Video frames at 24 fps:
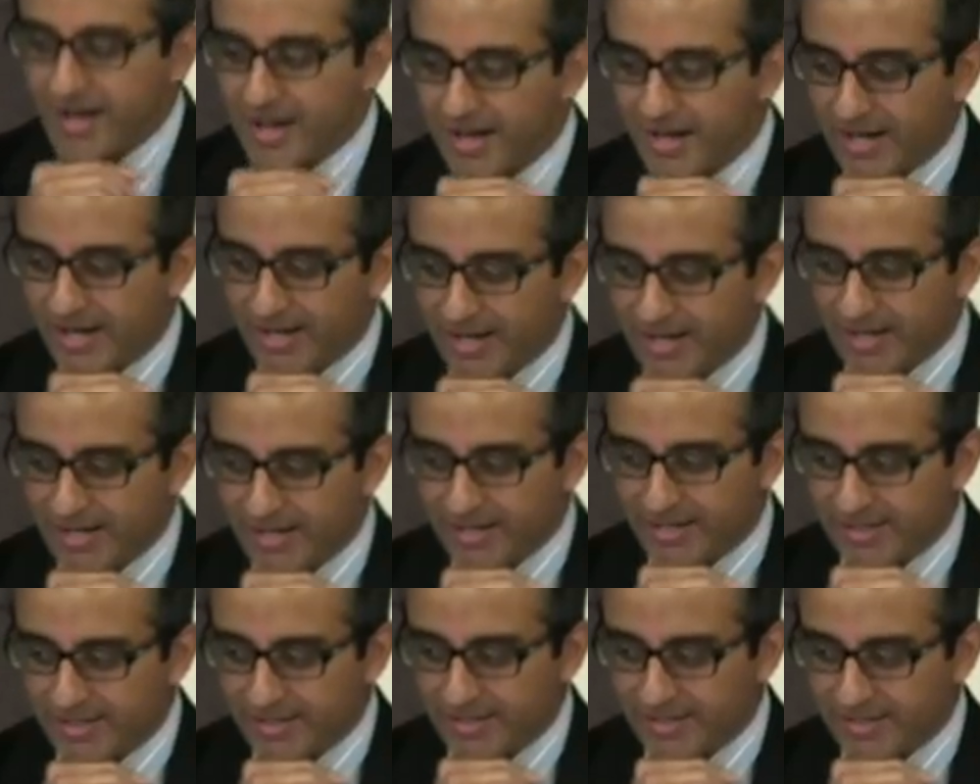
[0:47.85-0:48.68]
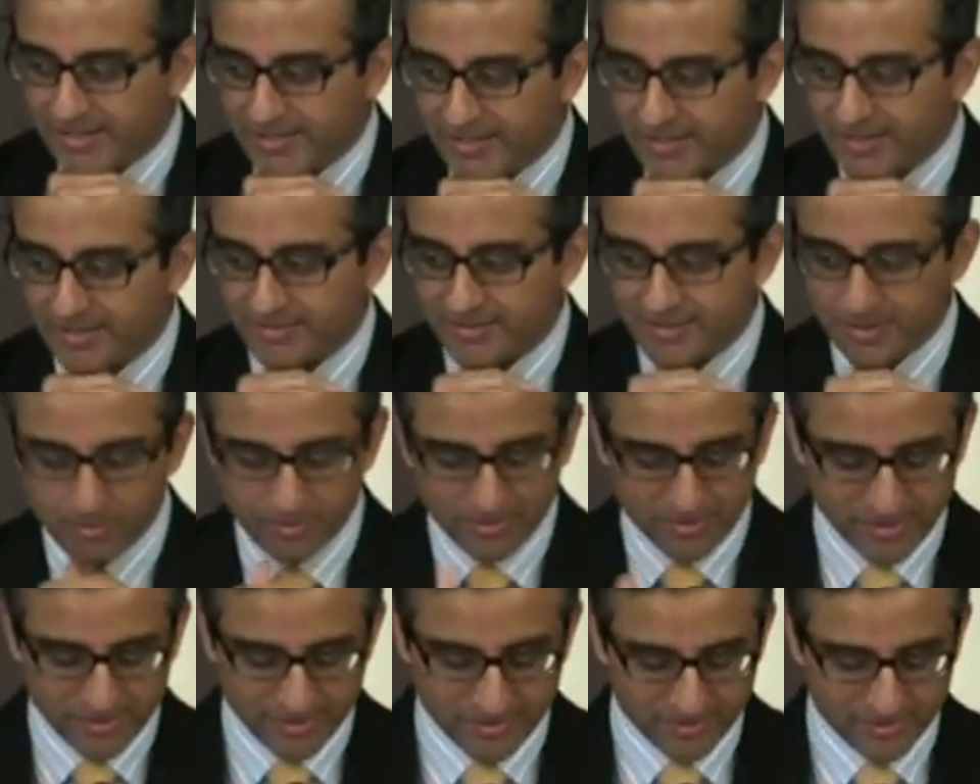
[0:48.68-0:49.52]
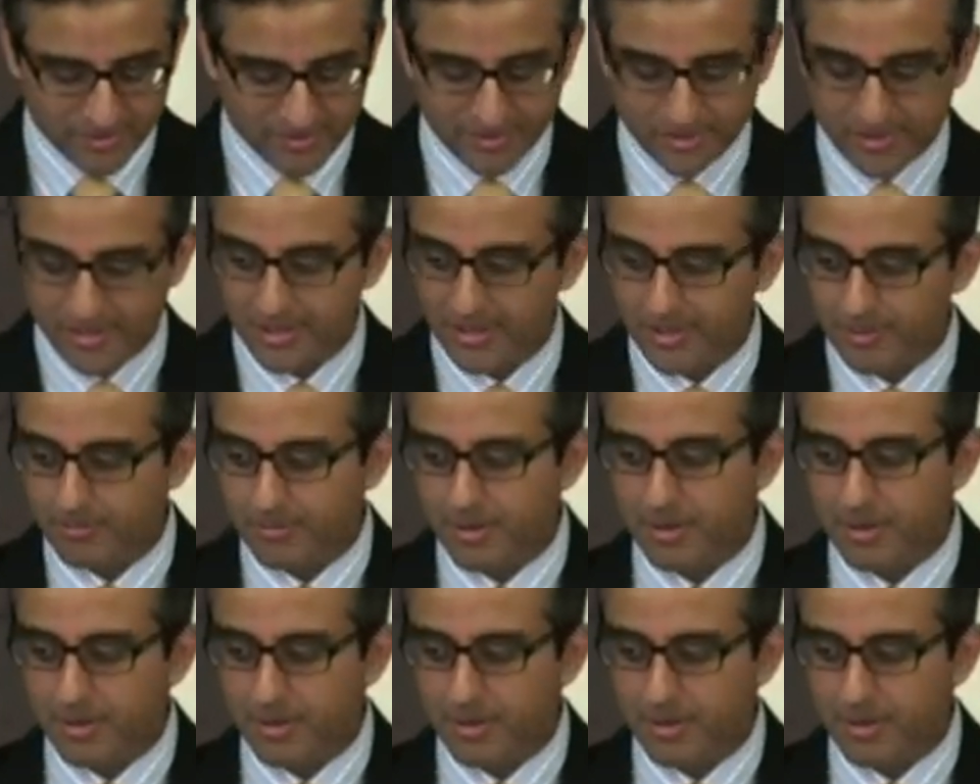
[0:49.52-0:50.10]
Uh, now, some of these uh,